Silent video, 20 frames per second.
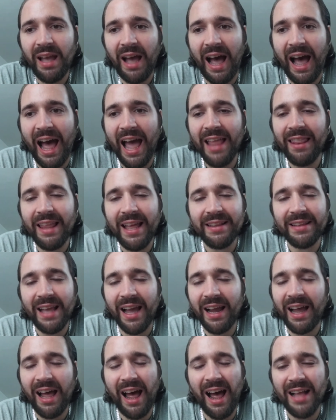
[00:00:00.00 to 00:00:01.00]
I let
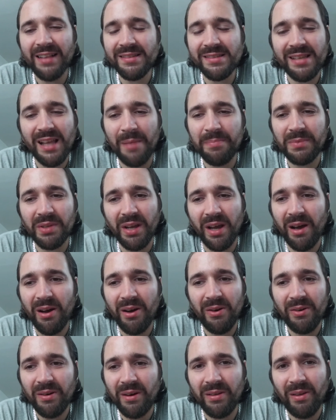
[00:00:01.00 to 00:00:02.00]
that concept
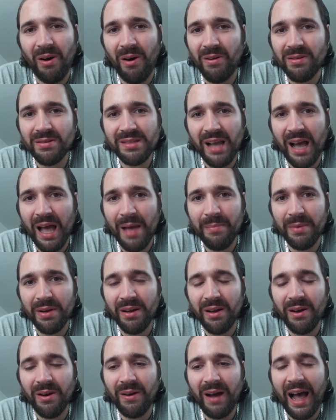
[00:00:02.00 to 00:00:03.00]
go a long time
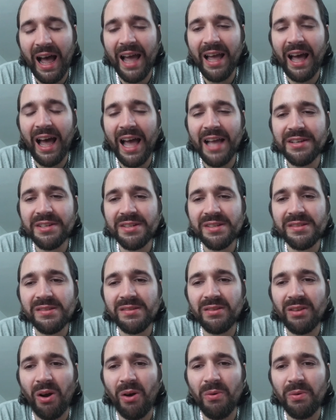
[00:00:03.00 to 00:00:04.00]
ago. I I
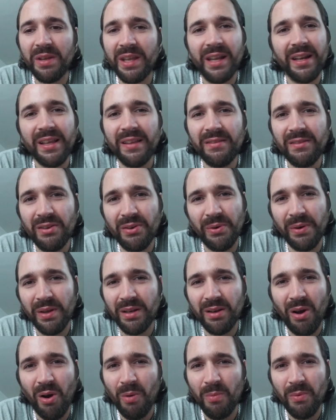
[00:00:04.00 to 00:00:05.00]
just don't get into it
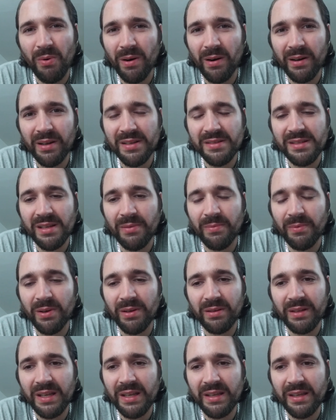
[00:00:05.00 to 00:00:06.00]
no more because it
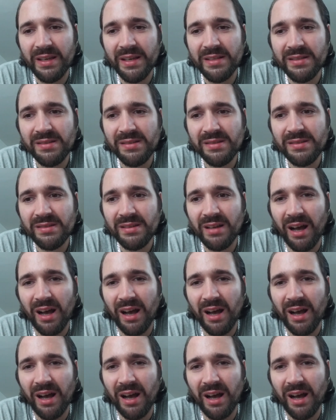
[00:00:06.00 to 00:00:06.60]
really gets